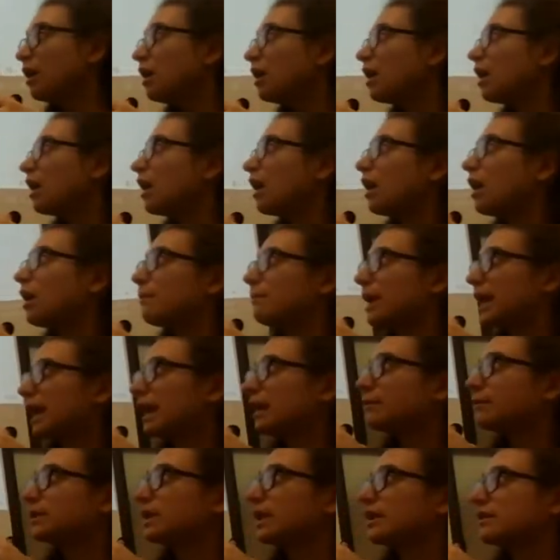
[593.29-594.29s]

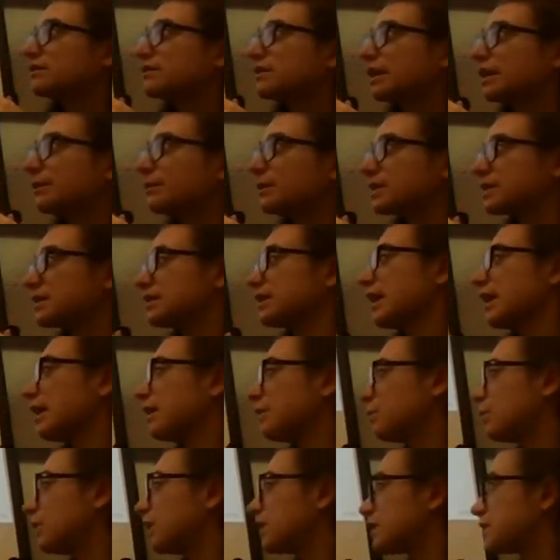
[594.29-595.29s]
Amylase, like we
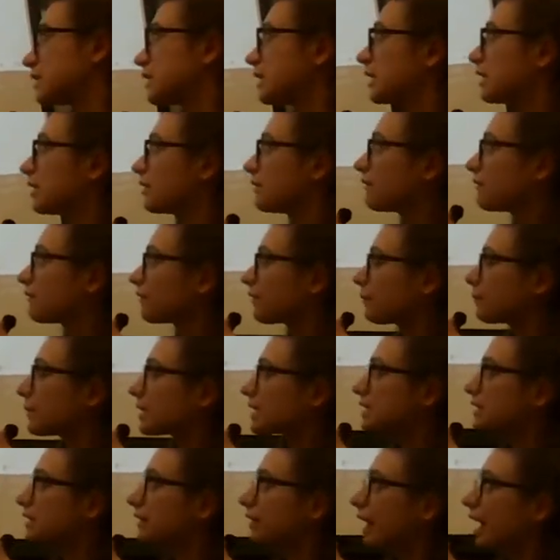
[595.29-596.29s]
said, was from the
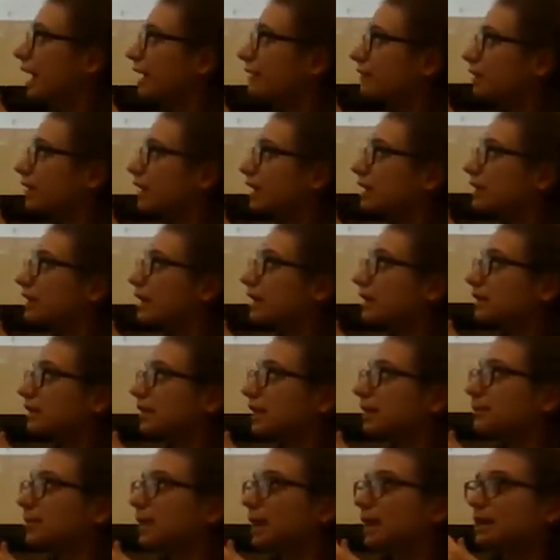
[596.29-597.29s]
saliva, and then
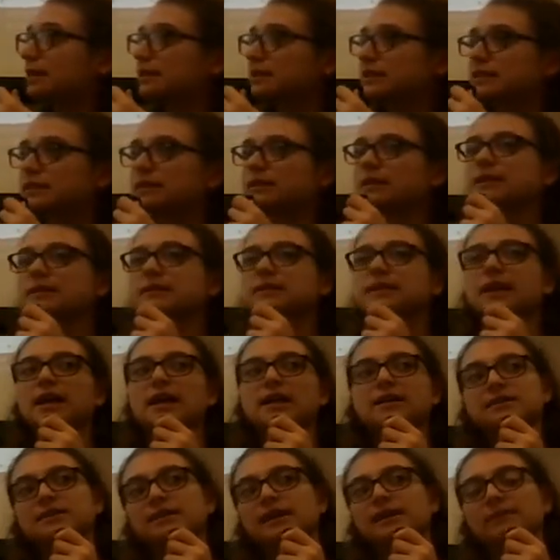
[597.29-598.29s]
lipase is an
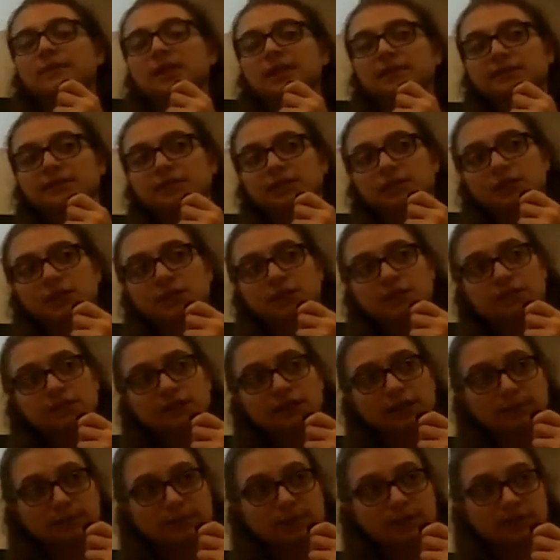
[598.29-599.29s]
enzyme that digests
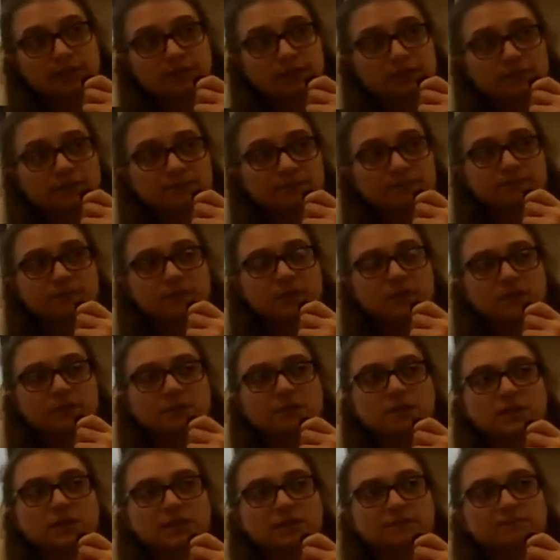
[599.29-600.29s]
lipids. So
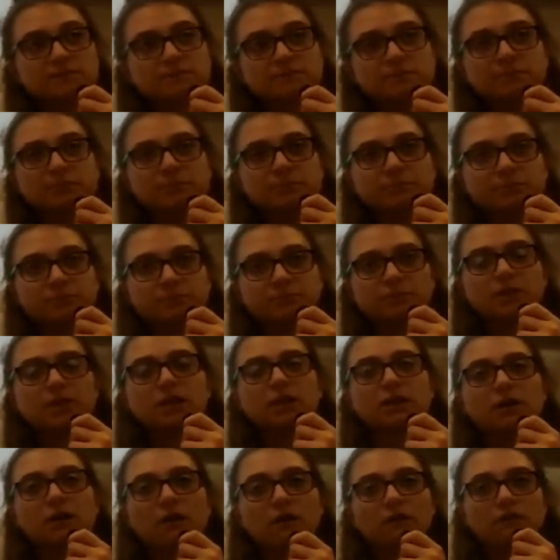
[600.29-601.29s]
it's
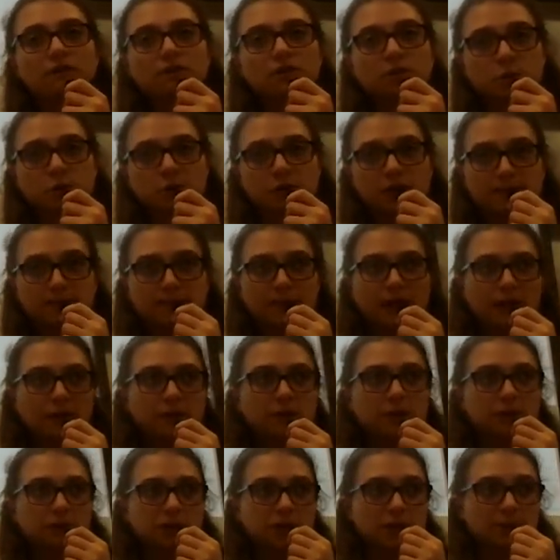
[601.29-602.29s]
if you took
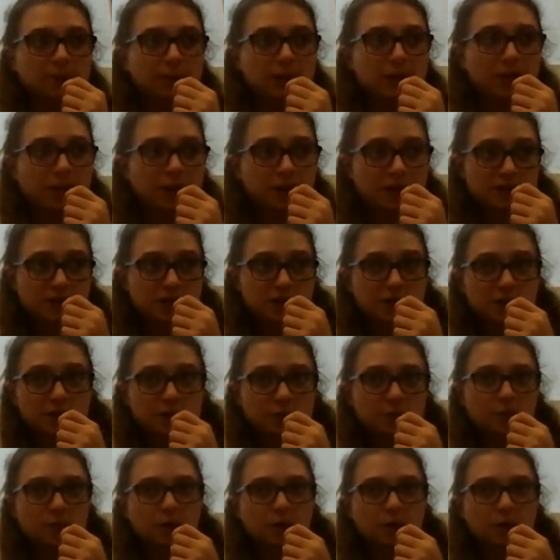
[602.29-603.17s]
medical terminology, this will